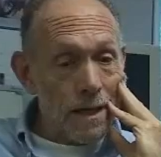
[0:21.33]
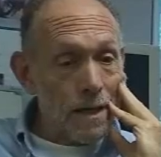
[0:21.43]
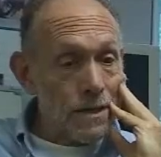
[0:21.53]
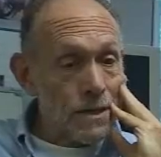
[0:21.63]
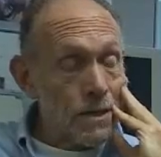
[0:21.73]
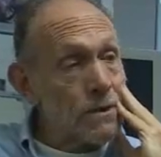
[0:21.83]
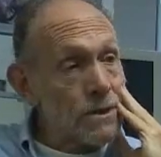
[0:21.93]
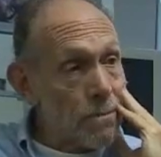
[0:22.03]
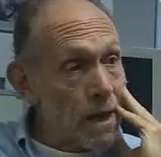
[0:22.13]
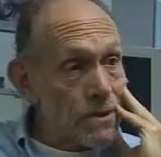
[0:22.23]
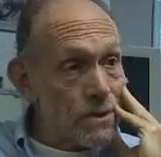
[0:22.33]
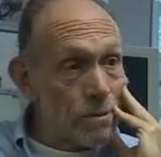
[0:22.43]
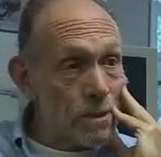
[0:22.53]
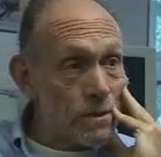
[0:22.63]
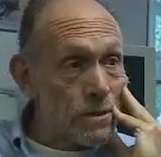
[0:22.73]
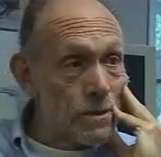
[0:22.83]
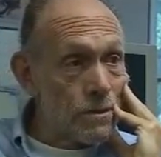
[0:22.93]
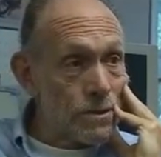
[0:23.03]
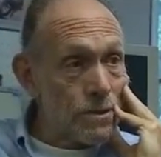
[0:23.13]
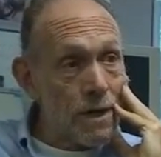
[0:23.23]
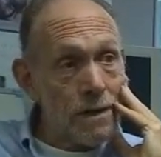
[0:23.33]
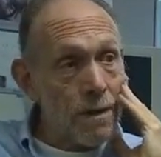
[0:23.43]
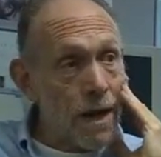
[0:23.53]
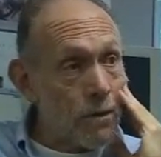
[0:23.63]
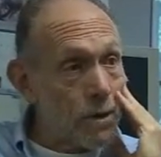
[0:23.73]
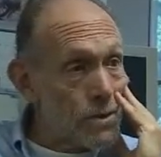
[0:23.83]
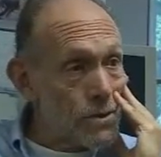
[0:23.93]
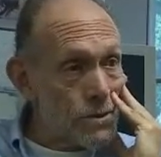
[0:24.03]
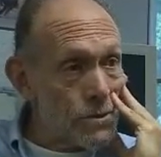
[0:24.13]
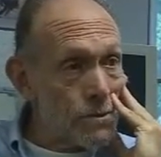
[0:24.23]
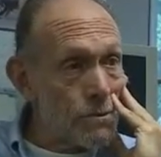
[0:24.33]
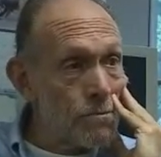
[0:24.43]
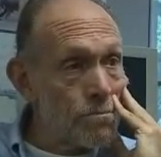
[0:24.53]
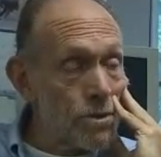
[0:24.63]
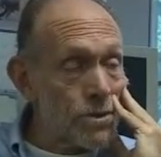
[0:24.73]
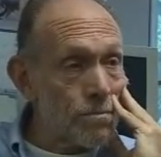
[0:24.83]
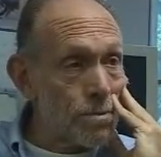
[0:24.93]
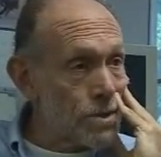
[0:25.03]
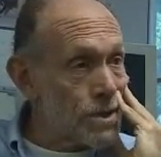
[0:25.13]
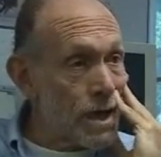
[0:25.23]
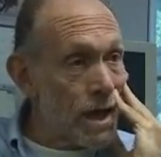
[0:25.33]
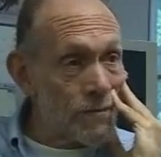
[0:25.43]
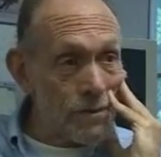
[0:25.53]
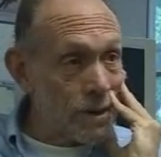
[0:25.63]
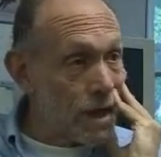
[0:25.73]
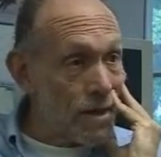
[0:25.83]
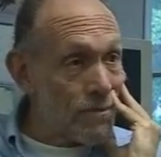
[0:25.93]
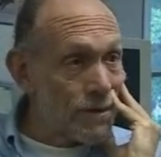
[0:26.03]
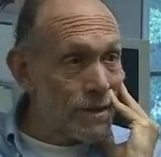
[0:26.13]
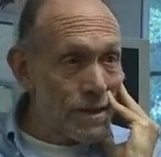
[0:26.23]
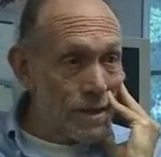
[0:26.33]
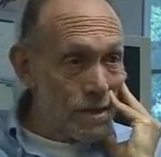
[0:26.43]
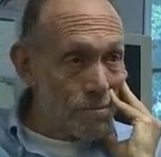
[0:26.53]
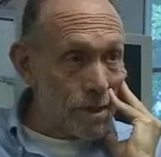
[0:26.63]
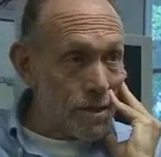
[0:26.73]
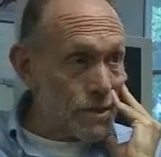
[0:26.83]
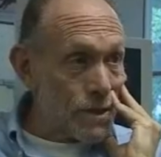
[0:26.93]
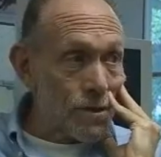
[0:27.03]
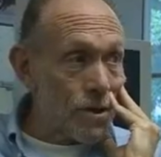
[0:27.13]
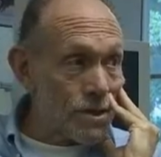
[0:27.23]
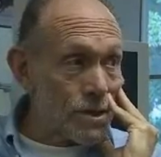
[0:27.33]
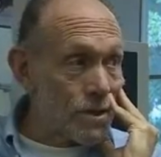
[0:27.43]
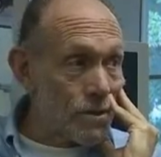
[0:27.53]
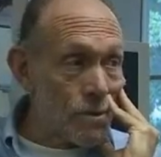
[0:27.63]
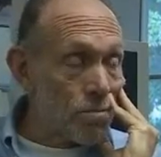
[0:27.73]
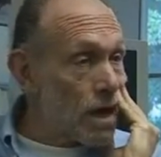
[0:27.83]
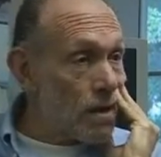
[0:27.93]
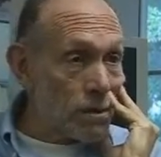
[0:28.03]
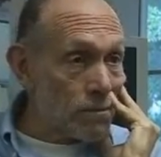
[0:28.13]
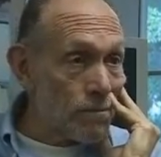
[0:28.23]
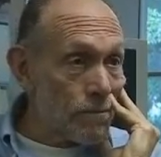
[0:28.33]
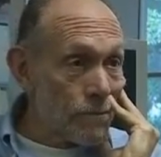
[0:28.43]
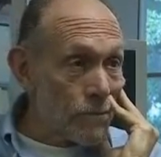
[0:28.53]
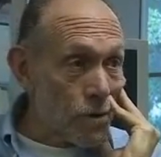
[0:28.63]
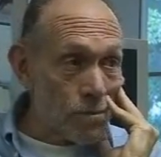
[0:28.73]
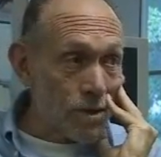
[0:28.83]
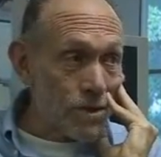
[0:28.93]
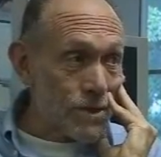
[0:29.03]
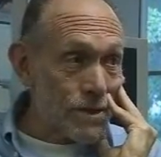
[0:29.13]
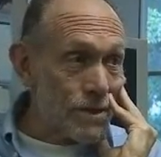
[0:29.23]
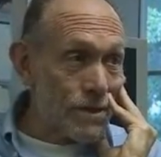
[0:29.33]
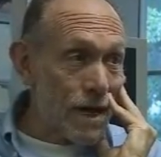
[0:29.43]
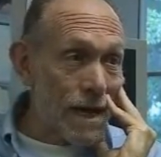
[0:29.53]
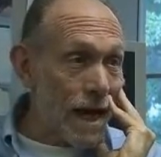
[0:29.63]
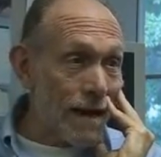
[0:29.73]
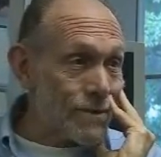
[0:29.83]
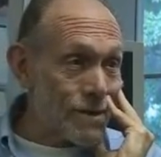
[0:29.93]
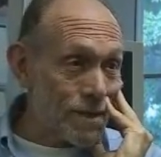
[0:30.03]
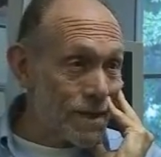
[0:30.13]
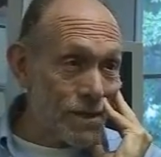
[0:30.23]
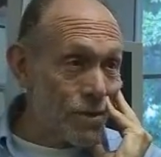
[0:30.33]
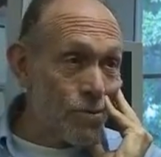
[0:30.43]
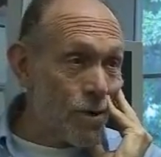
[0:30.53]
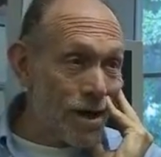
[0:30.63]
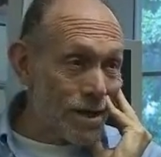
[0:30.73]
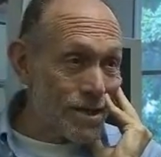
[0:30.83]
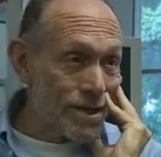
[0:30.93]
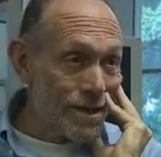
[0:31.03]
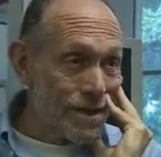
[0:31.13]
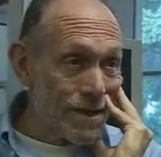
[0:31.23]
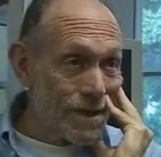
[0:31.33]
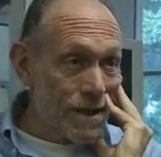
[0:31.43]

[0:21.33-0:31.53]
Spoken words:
that it is irresponsible to use threat power to push a person out of your life because they're causing you a problem or because they have something that you want.